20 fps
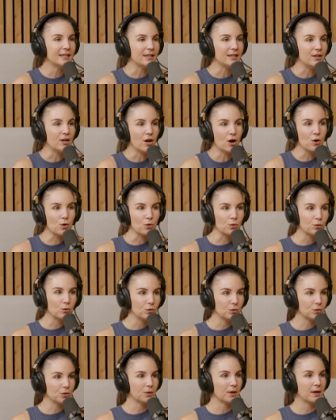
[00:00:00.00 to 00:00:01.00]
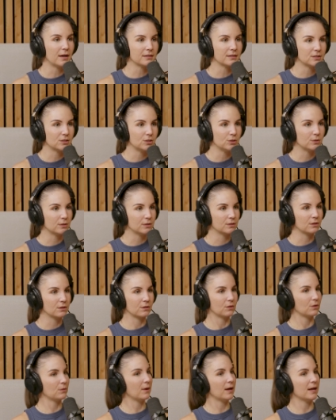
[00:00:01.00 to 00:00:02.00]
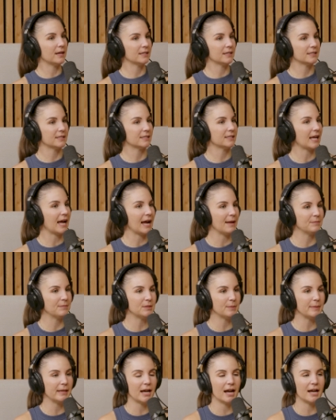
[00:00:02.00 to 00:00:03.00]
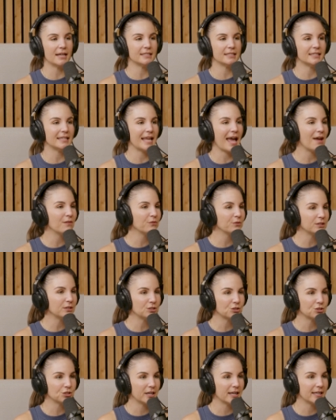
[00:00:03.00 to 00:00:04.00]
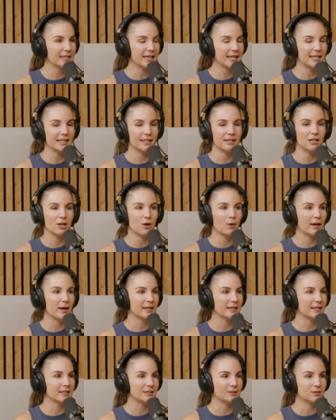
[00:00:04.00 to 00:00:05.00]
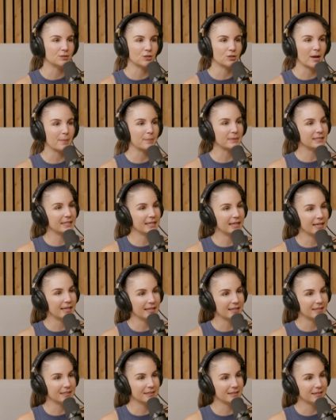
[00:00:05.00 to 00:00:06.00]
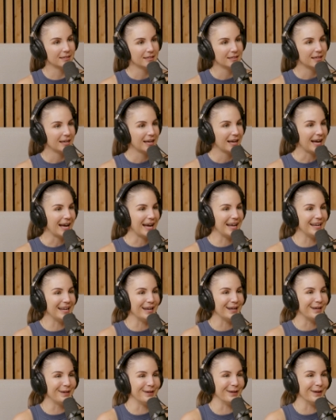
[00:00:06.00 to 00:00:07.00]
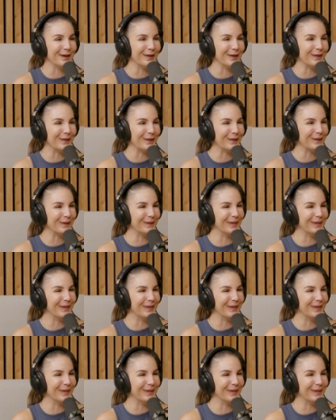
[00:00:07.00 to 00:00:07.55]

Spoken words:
know who Hawk to a girl was. I'm behind on every trend. I didn't know I could drop a tit. I didn't know.